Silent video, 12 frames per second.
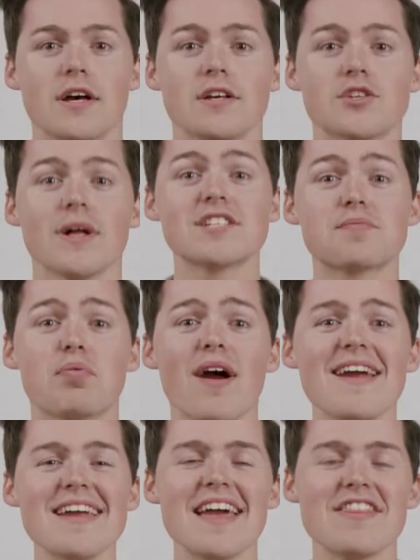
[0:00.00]
So let's
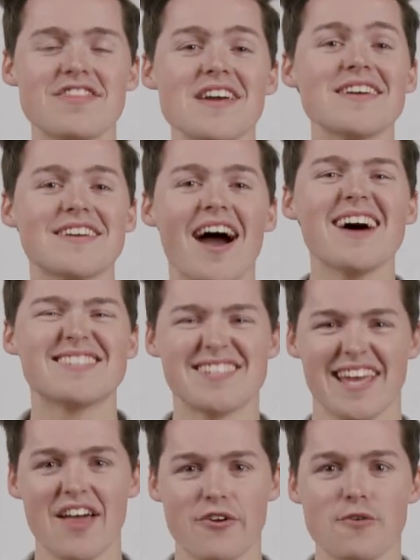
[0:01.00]
pray and thank God
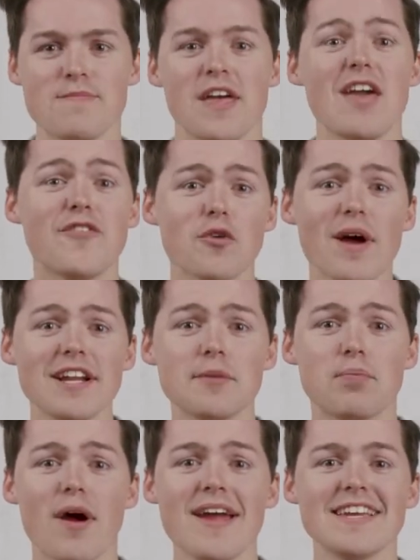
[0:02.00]
together. If you're ready to
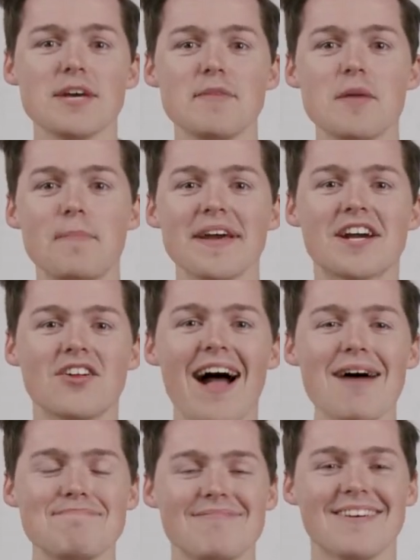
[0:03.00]
pray, give me a big
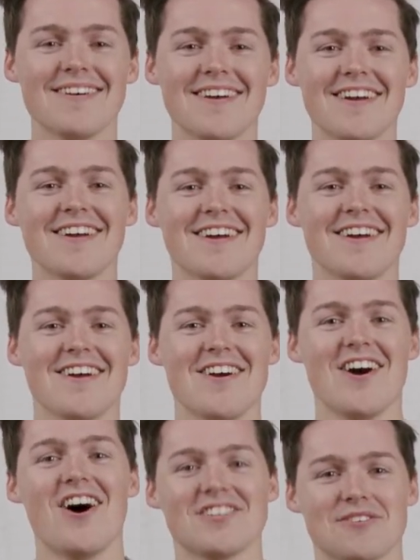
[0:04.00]
clap.
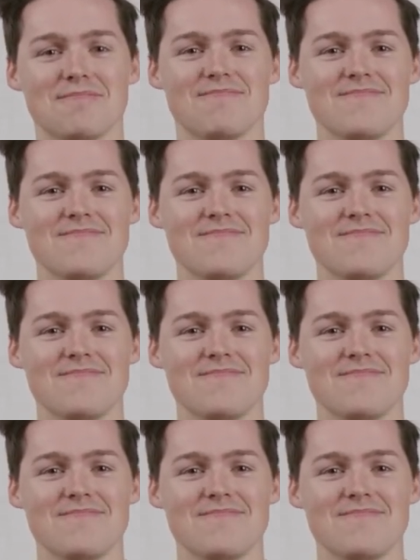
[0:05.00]
Awesome.